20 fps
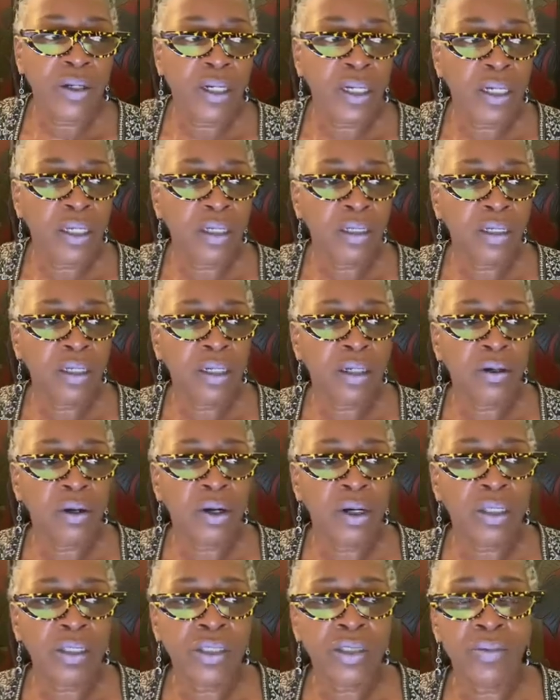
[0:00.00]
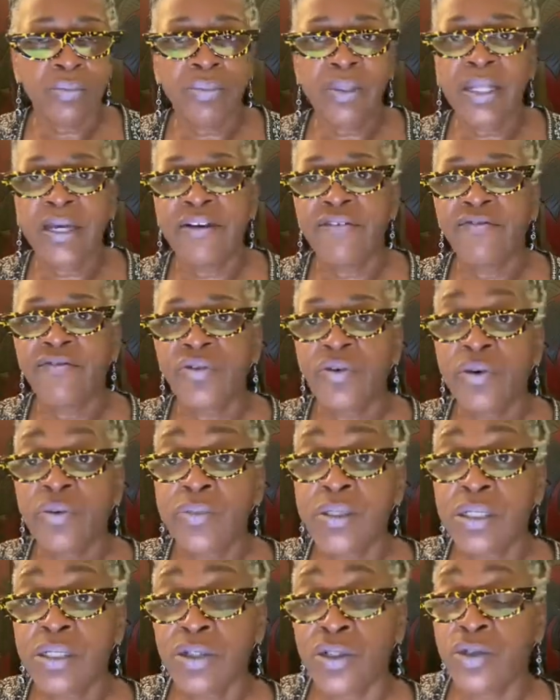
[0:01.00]
and there are some
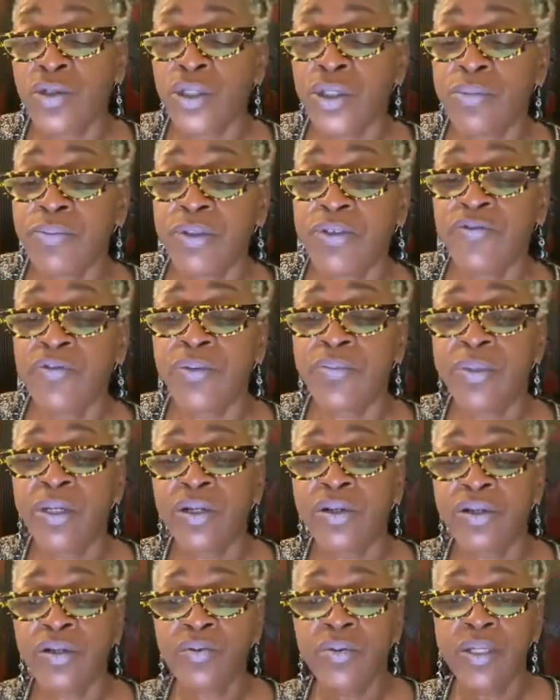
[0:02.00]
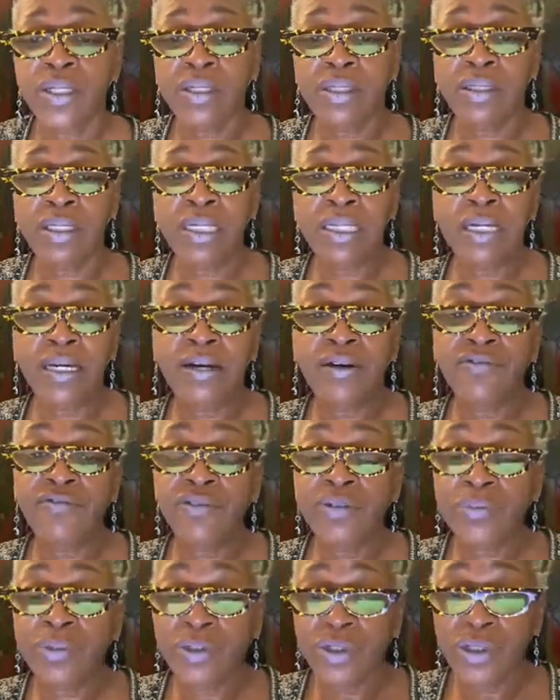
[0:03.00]
platforms that you should be familiar with and
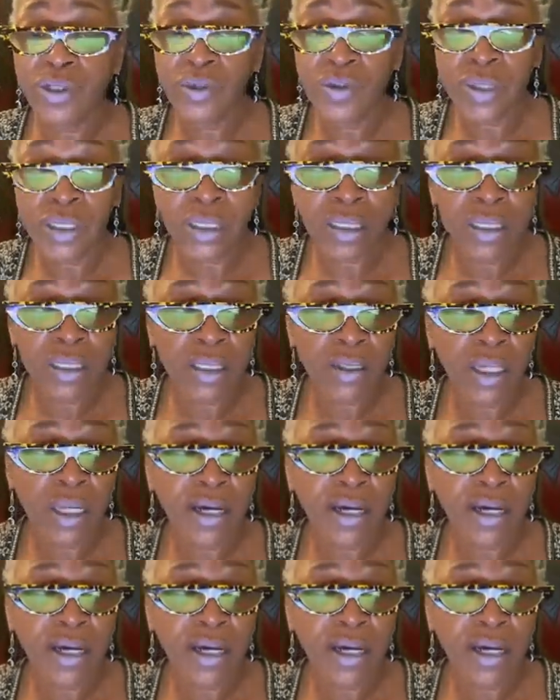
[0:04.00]
comfortable using.